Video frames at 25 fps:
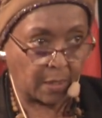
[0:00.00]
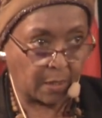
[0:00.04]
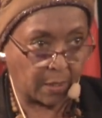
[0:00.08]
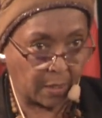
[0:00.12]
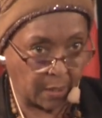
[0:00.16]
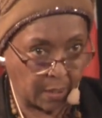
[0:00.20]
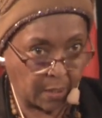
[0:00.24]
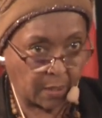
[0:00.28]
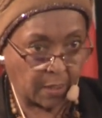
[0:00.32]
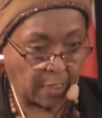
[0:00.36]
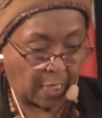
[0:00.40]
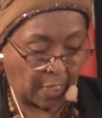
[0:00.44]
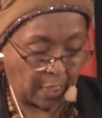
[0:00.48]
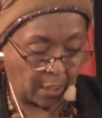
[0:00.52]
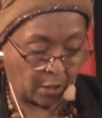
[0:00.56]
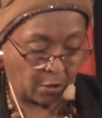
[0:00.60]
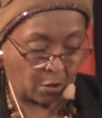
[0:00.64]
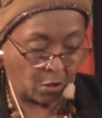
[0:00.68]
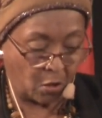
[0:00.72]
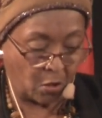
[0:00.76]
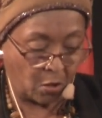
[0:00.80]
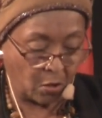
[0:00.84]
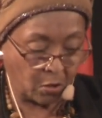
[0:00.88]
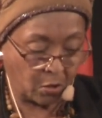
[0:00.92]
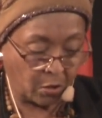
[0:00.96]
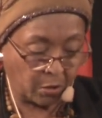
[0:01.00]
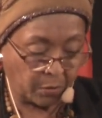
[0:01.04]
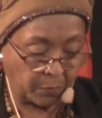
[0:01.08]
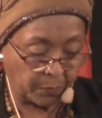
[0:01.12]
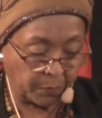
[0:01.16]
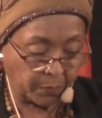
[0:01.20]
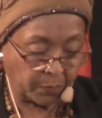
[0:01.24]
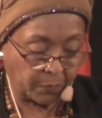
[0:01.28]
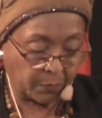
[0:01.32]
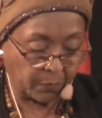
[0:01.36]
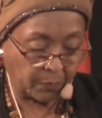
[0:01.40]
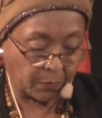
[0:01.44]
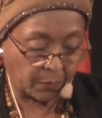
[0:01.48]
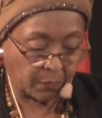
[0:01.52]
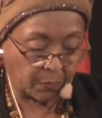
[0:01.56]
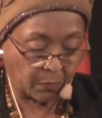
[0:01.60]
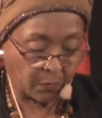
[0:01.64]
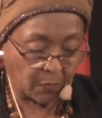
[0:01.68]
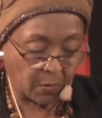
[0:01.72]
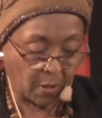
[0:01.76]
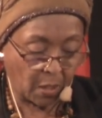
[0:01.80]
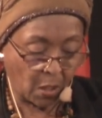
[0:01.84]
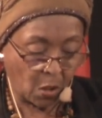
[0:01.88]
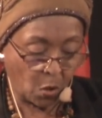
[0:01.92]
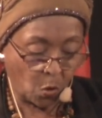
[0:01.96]
This dialogue
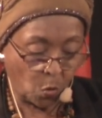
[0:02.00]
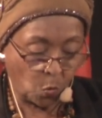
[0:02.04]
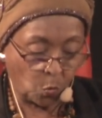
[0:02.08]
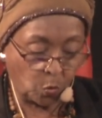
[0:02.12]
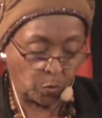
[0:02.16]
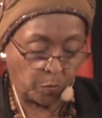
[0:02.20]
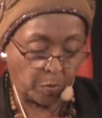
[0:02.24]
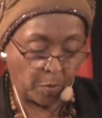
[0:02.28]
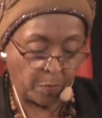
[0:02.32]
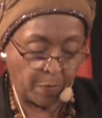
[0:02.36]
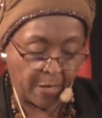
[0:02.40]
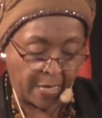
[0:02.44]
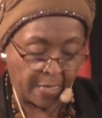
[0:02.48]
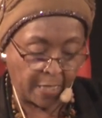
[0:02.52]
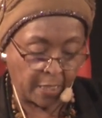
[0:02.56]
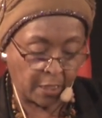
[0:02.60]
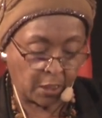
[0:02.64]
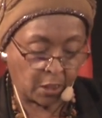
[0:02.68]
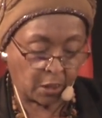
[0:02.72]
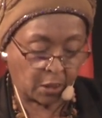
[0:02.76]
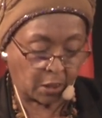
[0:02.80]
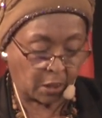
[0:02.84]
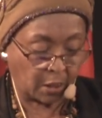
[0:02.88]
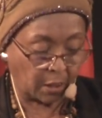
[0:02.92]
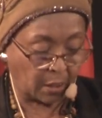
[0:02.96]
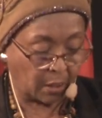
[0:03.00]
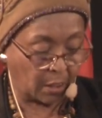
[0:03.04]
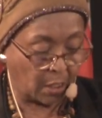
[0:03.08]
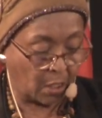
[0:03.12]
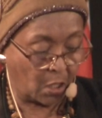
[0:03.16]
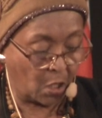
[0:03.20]
would be based